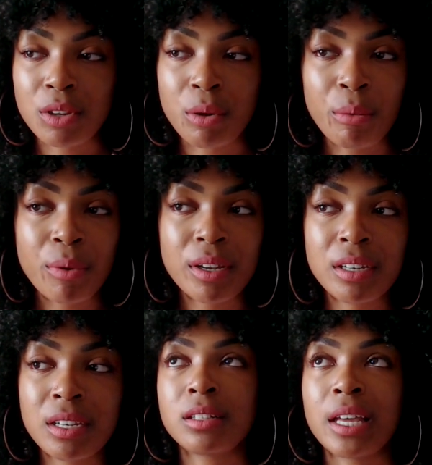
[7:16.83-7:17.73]
No
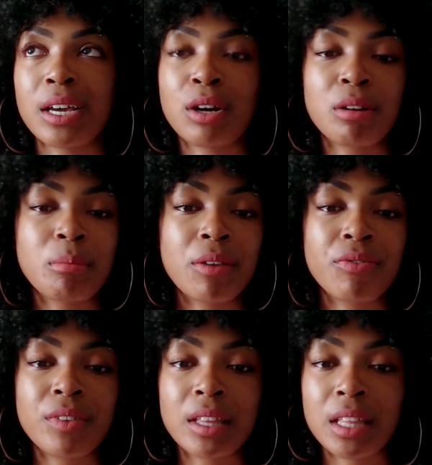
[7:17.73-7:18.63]
one like hurt my
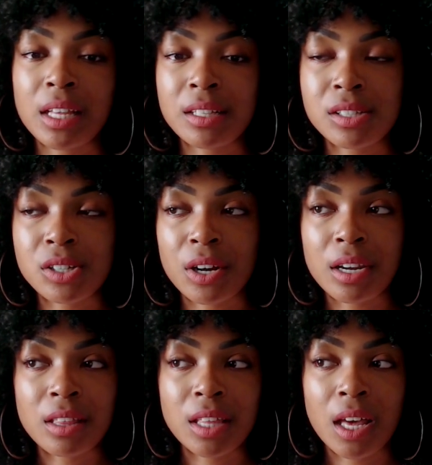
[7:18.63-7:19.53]
feelings or
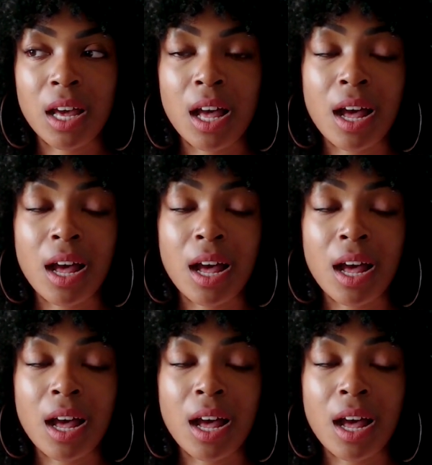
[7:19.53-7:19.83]
anything.